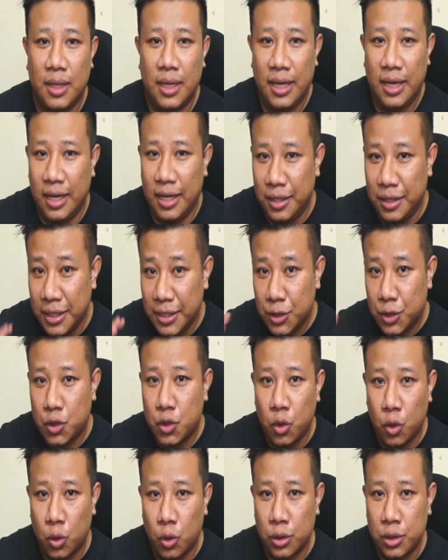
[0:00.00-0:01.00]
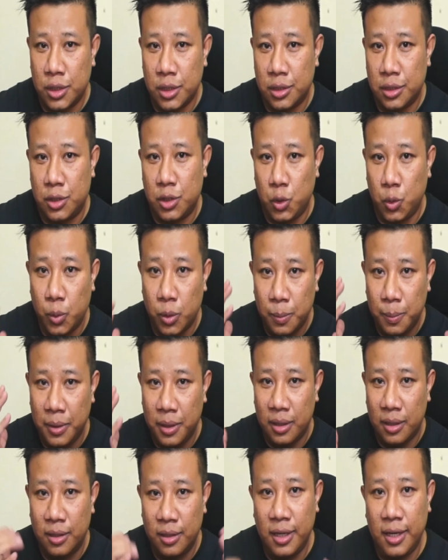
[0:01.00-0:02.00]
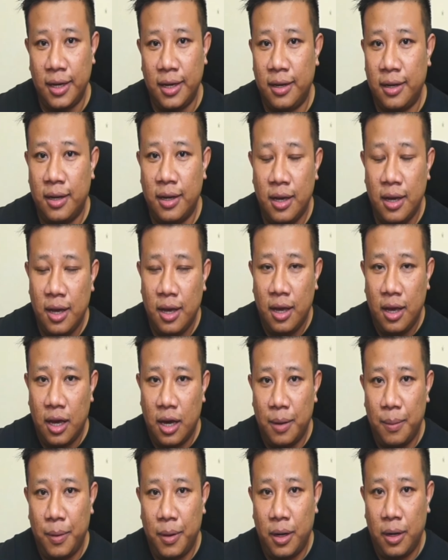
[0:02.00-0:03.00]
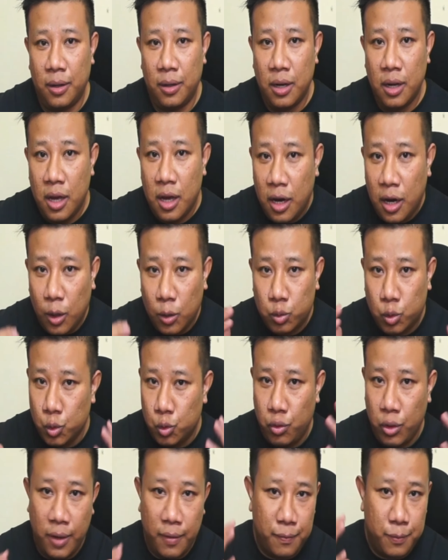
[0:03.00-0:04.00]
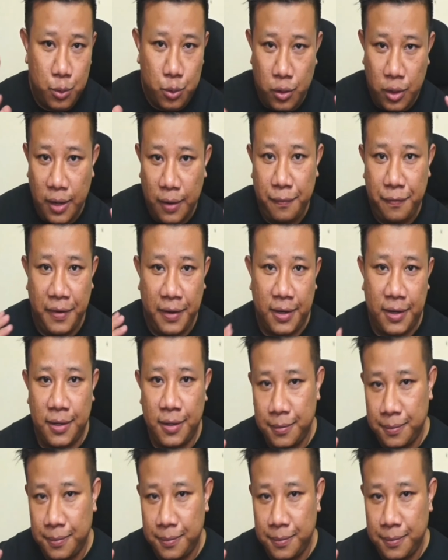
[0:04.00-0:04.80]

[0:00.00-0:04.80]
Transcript: In these courses, you will be learning about how to drive traffic.